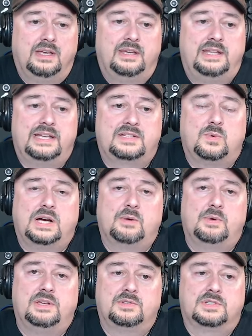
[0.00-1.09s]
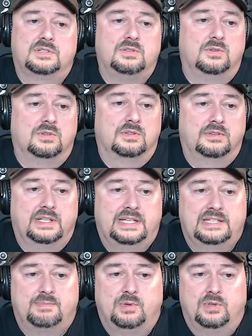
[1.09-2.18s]
And that's why we use a tuner in the
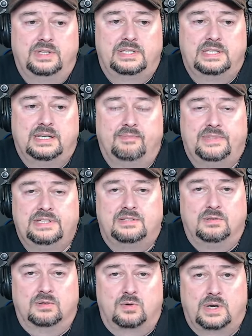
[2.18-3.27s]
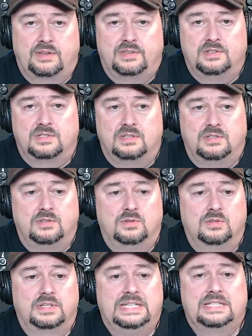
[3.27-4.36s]
last bullet. These do require the use of the
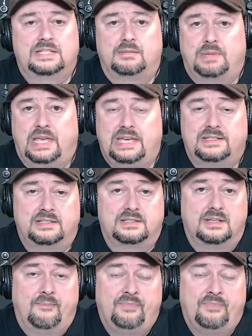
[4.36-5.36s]
tuner in some cases.